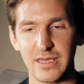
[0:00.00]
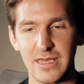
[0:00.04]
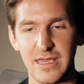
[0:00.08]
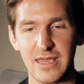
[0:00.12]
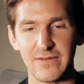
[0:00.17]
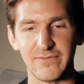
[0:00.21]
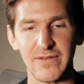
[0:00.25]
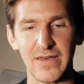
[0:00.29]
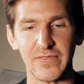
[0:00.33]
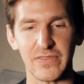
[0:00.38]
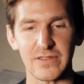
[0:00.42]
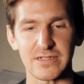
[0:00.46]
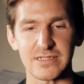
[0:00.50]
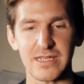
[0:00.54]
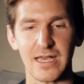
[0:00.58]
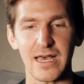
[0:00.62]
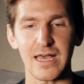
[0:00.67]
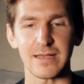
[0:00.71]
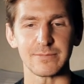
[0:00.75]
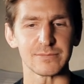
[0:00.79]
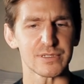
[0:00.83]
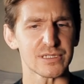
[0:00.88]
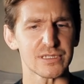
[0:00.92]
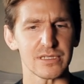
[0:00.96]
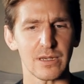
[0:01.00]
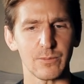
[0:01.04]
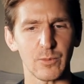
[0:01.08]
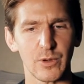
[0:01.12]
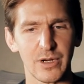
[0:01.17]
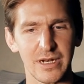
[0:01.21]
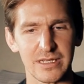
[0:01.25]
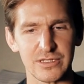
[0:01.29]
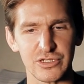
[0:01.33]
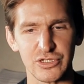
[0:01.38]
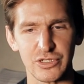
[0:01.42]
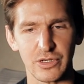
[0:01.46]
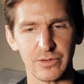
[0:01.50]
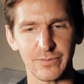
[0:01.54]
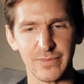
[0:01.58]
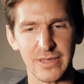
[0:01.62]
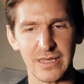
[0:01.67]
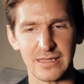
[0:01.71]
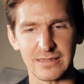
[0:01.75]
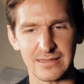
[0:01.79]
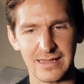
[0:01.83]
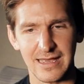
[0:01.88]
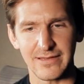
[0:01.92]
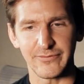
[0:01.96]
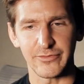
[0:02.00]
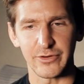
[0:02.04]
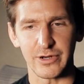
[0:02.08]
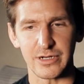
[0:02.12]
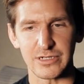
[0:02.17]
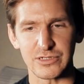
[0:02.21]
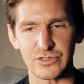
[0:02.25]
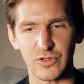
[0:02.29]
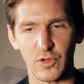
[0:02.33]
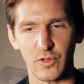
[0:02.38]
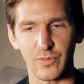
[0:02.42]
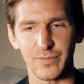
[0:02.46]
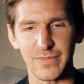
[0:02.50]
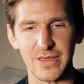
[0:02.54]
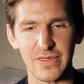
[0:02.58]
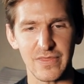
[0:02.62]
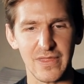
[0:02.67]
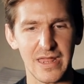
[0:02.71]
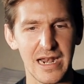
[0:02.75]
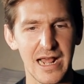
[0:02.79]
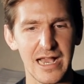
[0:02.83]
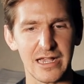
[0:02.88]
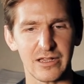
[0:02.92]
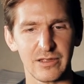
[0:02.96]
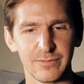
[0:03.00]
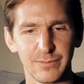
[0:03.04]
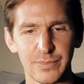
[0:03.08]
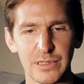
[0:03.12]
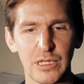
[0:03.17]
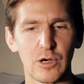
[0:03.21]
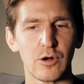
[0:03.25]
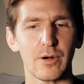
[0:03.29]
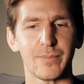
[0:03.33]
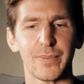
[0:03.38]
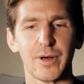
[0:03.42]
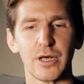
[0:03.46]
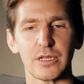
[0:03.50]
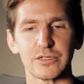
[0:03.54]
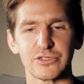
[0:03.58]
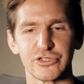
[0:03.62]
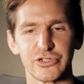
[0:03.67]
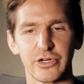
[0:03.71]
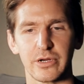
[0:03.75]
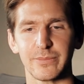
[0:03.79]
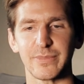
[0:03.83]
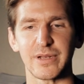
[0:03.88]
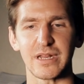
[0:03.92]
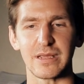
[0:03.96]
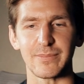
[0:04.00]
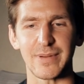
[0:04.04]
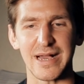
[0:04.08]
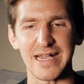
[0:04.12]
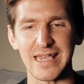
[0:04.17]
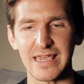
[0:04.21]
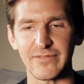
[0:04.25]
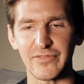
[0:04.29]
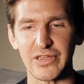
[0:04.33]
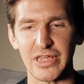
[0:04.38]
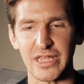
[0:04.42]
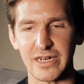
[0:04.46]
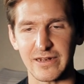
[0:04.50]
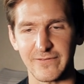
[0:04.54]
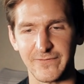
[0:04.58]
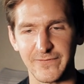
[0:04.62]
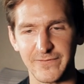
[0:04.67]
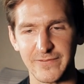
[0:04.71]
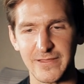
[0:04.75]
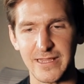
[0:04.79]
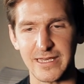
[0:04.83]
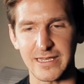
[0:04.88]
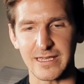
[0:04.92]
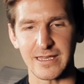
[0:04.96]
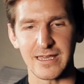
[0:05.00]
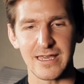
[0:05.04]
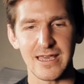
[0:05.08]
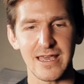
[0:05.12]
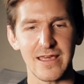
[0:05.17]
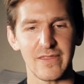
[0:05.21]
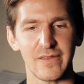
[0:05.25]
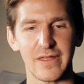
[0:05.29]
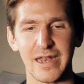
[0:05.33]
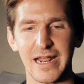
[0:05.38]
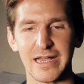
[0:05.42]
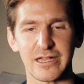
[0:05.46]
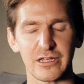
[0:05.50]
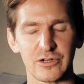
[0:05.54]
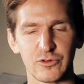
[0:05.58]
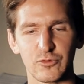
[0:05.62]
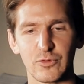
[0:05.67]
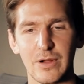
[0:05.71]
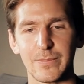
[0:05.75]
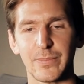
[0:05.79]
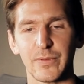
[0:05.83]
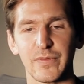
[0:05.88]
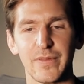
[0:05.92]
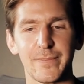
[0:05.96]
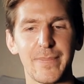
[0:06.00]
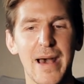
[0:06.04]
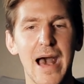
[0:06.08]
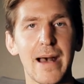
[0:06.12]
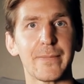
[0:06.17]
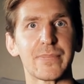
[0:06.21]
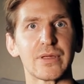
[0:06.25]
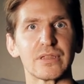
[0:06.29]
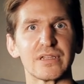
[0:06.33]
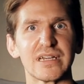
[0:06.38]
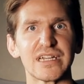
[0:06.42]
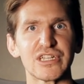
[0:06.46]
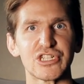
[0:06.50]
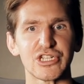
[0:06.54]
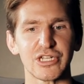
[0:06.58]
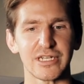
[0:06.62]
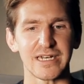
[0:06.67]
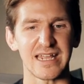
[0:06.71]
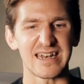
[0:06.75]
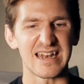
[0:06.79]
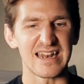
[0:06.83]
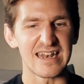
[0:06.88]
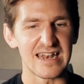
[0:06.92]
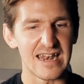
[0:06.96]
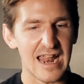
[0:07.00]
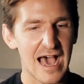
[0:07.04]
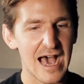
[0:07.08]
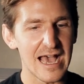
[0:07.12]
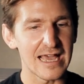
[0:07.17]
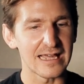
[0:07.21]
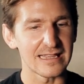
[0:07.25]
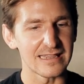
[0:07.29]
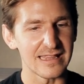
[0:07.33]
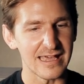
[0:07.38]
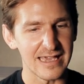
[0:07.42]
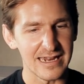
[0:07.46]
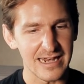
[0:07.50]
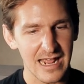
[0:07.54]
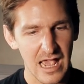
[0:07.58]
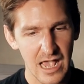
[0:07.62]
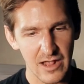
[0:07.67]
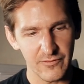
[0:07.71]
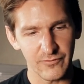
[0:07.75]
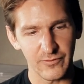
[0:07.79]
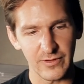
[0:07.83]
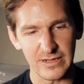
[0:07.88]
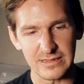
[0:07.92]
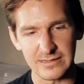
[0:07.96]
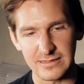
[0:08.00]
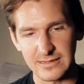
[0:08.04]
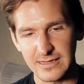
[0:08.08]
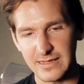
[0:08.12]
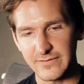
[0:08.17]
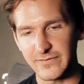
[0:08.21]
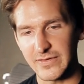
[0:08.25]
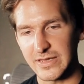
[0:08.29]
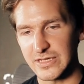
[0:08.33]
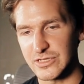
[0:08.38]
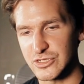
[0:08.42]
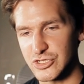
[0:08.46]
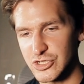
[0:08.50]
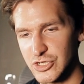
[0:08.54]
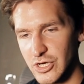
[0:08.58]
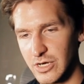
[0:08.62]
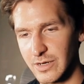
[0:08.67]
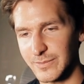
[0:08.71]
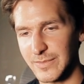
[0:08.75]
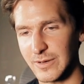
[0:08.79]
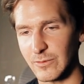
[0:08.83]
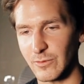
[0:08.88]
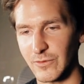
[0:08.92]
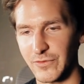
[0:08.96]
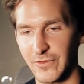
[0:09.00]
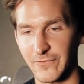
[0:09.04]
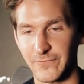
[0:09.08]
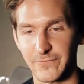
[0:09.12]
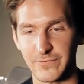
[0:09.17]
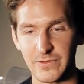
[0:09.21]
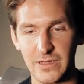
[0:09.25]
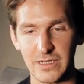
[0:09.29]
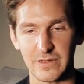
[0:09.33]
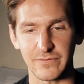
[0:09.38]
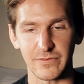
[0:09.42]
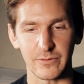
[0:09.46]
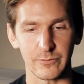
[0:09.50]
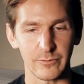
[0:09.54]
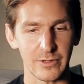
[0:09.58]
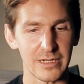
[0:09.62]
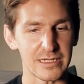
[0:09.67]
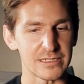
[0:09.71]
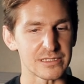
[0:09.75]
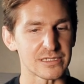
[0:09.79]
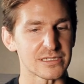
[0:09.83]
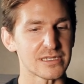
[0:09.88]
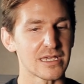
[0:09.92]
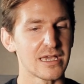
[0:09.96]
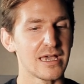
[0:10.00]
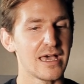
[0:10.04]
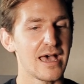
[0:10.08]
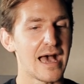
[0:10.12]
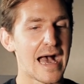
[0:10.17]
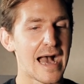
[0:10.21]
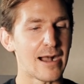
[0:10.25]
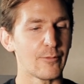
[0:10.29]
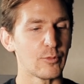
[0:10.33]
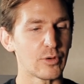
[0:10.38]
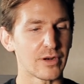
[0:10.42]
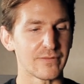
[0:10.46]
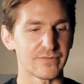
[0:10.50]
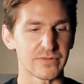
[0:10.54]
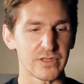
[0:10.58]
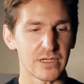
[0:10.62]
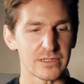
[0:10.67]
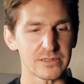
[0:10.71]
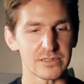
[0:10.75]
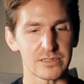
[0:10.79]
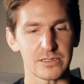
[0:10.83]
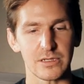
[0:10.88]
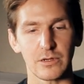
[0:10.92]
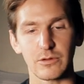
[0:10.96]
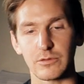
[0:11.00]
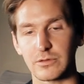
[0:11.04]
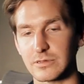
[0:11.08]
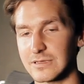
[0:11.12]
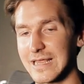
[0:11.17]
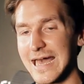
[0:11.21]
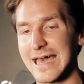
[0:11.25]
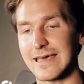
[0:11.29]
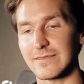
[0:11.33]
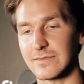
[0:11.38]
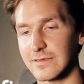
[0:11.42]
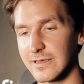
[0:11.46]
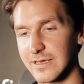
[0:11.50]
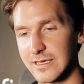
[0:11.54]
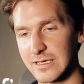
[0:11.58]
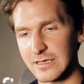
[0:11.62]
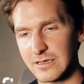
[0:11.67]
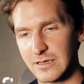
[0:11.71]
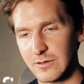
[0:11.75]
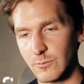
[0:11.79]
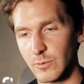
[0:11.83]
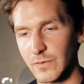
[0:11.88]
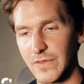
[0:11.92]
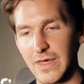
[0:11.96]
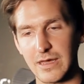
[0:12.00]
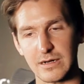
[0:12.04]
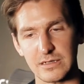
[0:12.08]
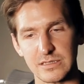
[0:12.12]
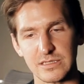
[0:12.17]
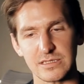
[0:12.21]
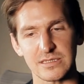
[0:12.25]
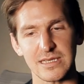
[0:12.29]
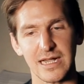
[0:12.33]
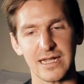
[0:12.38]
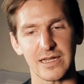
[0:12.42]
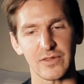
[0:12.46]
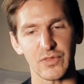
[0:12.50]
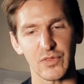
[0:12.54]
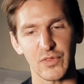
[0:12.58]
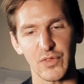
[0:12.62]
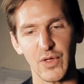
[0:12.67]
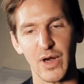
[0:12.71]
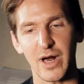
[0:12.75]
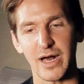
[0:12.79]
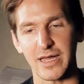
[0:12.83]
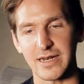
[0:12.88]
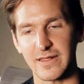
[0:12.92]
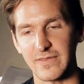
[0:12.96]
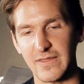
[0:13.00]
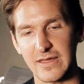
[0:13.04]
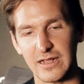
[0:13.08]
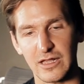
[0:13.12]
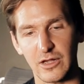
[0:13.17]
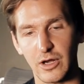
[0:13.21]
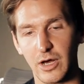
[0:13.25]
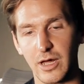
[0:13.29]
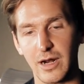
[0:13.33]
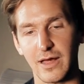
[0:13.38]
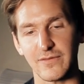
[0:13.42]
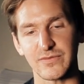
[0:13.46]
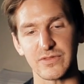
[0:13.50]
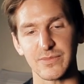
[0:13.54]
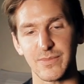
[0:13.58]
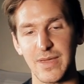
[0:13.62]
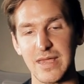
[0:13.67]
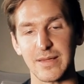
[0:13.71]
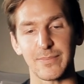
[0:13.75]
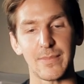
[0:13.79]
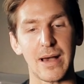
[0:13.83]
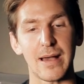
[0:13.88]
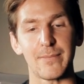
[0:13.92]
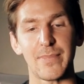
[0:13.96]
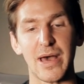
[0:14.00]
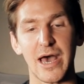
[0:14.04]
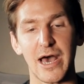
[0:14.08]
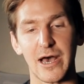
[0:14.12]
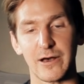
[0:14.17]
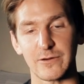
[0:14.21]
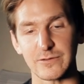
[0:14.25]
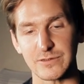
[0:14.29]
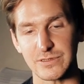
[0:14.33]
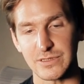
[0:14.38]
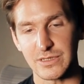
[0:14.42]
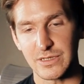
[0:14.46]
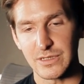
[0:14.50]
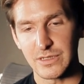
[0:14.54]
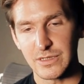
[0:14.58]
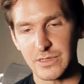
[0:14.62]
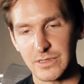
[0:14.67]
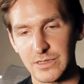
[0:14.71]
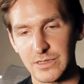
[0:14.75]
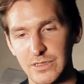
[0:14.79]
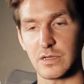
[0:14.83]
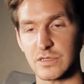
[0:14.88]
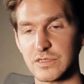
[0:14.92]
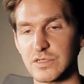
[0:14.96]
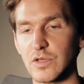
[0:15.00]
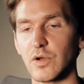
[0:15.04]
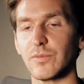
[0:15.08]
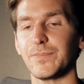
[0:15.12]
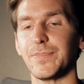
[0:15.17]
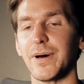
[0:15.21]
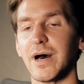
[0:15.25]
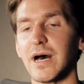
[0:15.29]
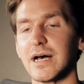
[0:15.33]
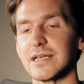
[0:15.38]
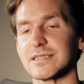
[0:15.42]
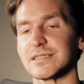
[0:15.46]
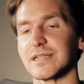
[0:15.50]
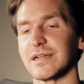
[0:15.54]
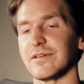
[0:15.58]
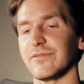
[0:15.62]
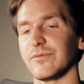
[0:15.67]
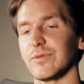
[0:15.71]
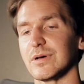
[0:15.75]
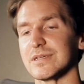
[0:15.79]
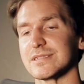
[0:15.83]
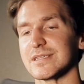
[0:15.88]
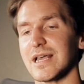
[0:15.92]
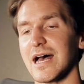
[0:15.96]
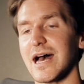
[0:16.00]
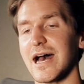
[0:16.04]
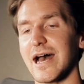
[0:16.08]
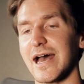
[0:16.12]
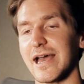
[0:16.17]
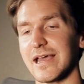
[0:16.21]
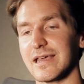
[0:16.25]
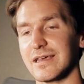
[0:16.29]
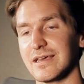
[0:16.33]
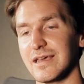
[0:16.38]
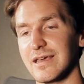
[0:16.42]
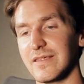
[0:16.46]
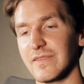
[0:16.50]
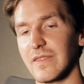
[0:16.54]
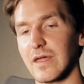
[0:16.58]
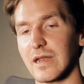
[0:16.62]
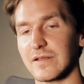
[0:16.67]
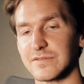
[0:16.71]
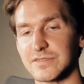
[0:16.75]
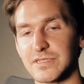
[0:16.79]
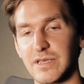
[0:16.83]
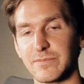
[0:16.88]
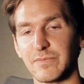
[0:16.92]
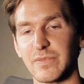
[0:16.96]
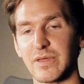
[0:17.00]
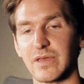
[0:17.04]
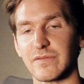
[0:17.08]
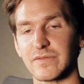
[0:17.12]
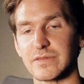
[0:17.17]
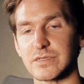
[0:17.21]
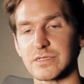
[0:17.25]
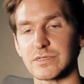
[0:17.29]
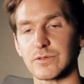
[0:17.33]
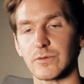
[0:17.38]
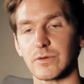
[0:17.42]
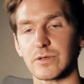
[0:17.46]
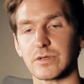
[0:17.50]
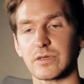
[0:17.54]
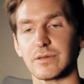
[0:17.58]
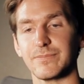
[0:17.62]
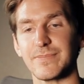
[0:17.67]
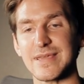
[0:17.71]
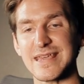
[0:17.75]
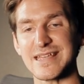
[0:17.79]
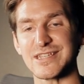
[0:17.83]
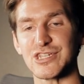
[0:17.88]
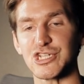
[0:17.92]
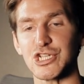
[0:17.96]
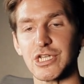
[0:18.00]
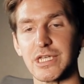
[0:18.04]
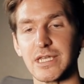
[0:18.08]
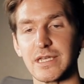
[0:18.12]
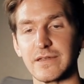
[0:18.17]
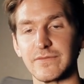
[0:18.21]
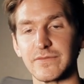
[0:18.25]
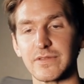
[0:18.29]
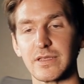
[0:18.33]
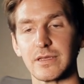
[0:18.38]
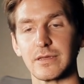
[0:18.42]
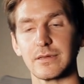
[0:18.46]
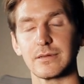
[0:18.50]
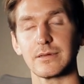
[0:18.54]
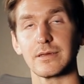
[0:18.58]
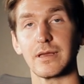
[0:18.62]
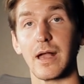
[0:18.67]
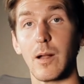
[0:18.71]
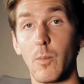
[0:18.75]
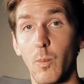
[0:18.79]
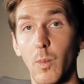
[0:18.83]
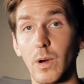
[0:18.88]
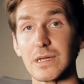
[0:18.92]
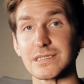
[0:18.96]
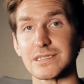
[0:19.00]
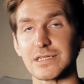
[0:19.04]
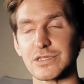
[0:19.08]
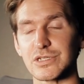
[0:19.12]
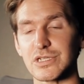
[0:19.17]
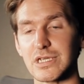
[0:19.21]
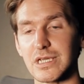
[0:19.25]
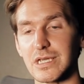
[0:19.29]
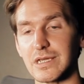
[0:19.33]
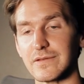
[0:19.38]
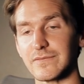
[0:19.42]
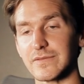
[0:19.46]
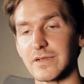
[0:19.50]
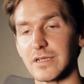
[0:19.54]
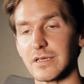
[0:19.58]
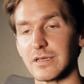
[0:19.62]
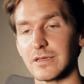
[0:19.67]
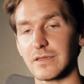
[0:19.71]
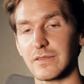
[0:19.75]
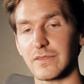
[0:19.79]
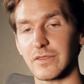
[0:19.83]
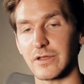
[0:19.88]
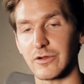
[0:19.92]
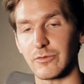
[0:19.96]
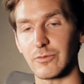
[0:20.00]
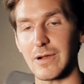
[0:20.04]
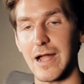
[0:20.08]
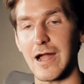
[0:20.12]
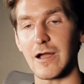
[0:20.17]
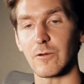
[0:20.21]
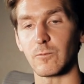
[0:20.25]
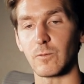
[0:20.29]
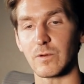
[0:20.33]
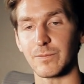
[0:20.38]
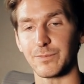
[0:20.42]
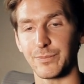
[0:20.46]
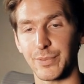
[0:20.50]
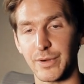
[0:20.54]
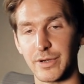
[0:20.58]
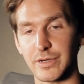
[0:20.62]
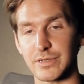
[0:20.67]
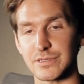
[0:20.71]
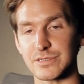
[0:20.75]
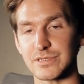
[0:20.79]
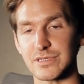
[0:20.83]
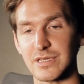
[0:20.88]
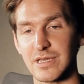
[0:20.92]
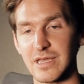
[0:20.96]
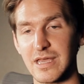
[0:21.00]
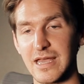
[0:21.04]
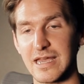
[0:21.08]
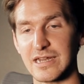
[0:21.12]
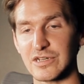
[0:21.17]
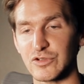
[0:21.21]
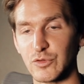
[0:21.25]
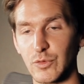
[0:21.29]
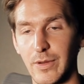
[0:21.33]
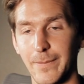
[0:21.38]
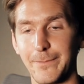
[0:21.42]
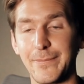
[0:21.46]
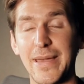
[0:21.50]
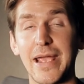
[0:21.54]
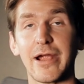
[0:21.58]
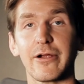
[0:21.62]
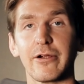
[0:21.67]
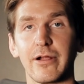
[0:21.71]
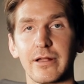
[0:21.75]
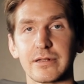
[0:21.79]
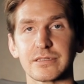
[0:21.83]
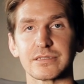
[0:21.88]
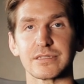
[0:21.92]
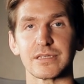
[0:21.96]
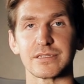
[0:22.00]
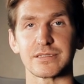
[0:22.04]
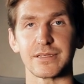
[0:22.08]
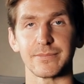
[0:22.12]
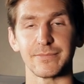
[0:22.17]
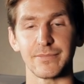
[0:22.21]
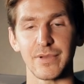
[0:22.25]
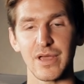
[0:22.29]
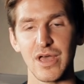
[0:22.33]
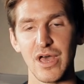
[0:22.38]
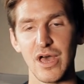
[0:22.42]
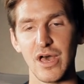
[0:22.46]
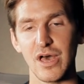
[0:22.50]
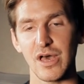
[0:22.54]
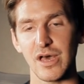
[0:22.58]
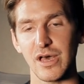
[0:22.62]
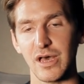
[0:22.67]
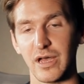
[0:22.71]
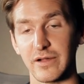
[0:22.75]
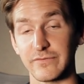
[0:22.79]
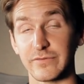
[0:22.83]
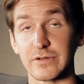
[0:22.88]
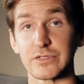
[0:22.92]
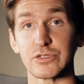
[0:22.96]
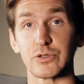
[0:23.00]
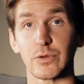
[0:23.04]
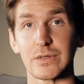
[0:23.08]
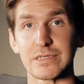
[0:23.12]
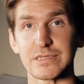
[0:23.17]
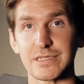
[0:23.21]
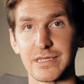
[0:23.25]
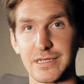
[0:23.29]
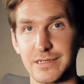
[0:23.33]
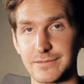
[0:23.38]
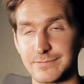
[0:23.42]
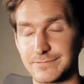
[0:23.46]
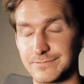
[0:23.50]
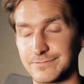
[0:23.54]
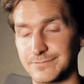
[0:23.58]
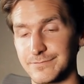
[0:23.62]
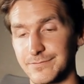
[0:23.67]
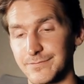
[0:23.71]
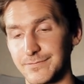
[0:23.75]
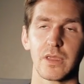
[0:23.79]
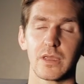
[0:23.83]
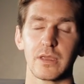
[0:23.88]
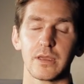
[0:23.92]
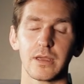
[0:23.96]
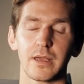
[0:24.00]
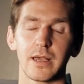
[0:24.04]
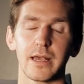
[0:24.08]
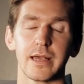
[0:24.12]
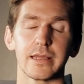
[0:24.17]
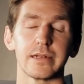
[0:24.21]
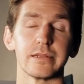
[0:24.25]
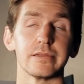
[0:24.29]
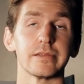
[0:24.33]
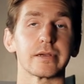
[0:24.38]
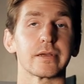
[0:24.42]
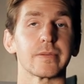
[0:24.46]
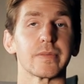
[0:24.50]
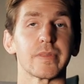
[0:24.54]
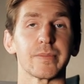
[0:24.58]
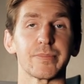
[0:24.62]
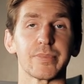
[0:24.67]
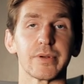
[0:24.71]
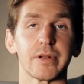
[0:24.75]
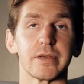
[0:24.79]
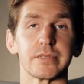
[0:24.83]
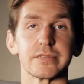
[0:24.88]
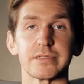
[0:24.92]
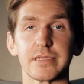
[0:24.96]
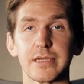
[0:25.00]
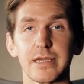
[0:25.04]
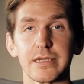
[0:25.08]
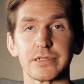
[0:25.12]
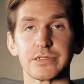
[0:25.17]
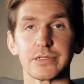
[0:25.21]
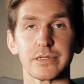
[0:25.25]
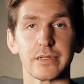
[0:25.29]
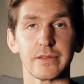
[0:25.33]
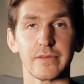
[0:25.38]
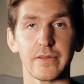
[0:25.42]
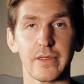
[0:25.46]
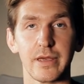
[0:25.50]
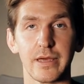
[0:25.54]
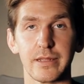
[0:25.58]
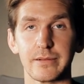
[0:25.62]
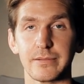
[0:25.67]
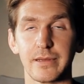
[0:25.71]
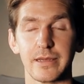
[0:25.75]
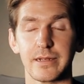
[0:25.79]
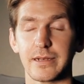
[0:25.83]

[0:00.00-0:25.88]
If at the time someone had shown me a lever and told me that I could blow up all Germany by giving it a flick, that I could cripple the population and annihilate every living German with a flick of the wrist, I would have done so gladly, without a second thought, and then gone off to make my bows. So positive was I that if something of the sort could be achieved, and was achieved, the crowd would burst into a paroxysm of rejoicing. I had to look up the pronunciation on that.